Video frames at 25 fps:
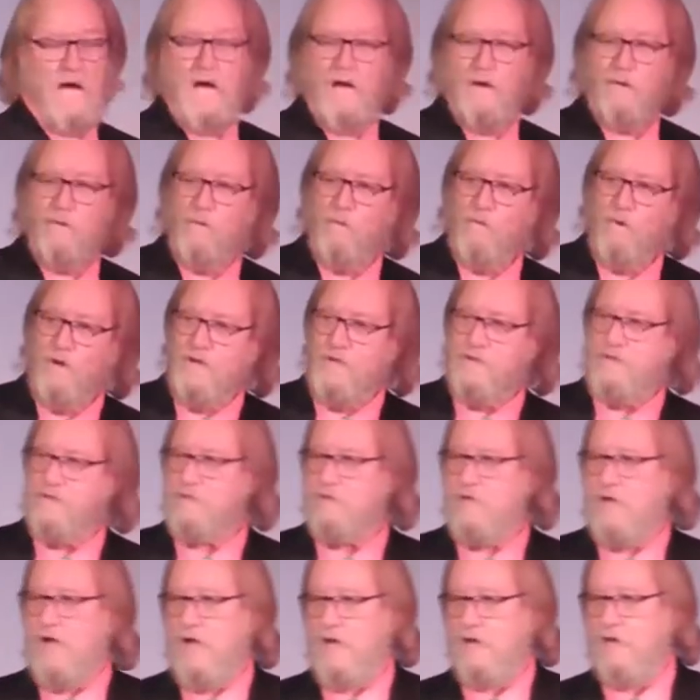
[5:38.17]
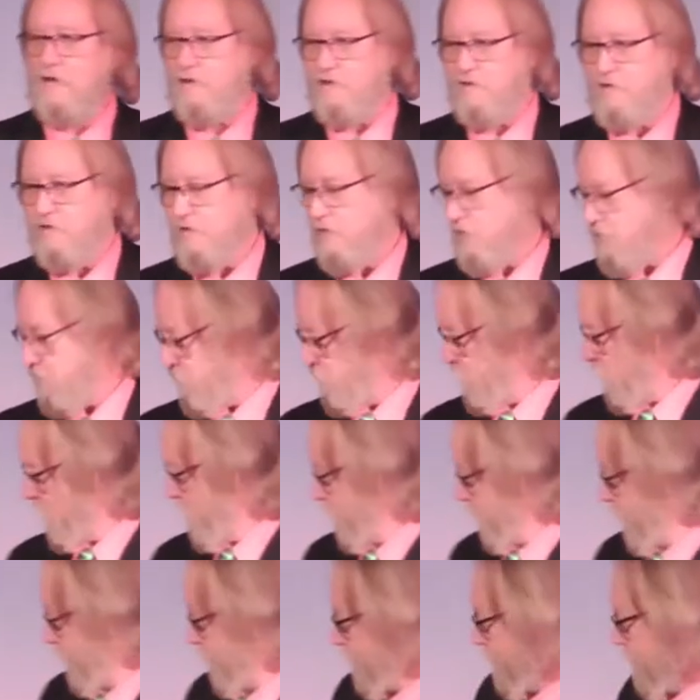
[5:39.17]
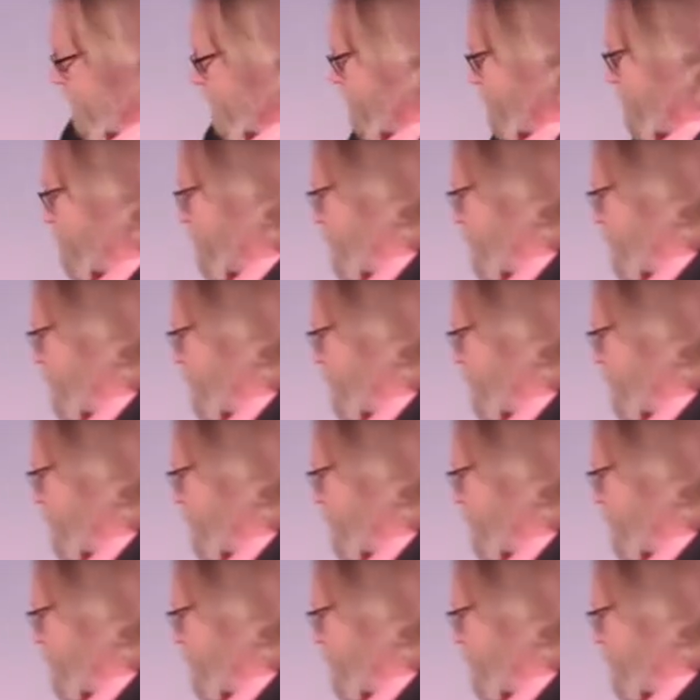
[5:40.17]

I wish I could, you know, just